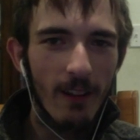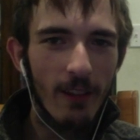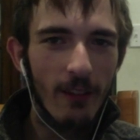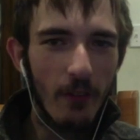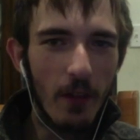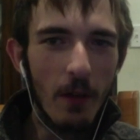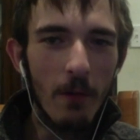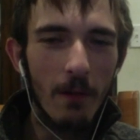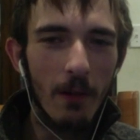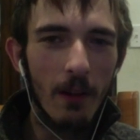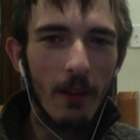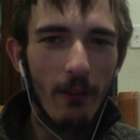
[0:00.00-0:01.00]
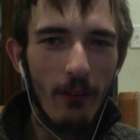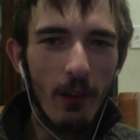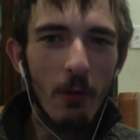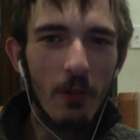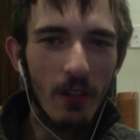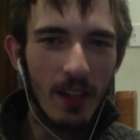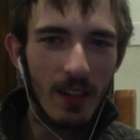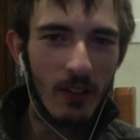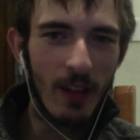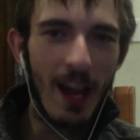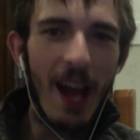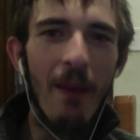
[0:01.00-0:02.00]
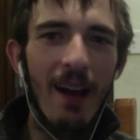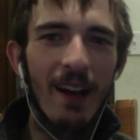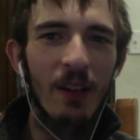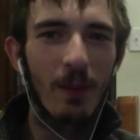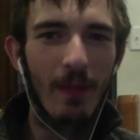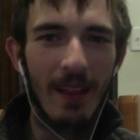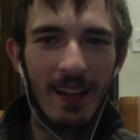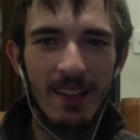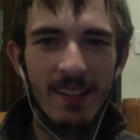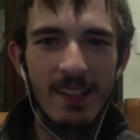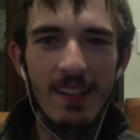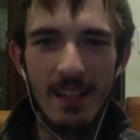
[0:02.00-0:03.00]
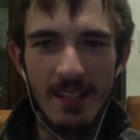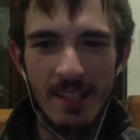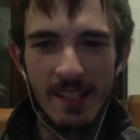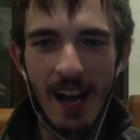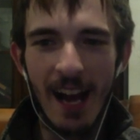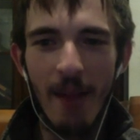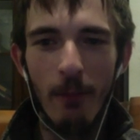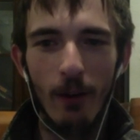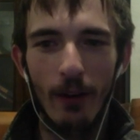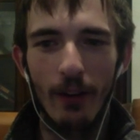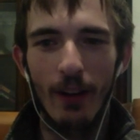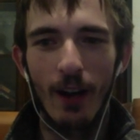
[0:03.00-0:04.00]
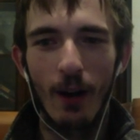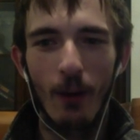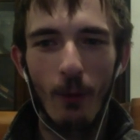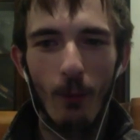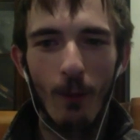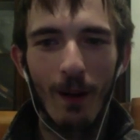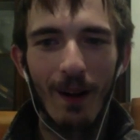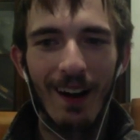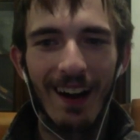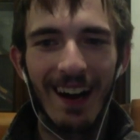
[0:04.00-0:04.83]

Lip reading: the viewers can't see Apex, but they can see a Skype window where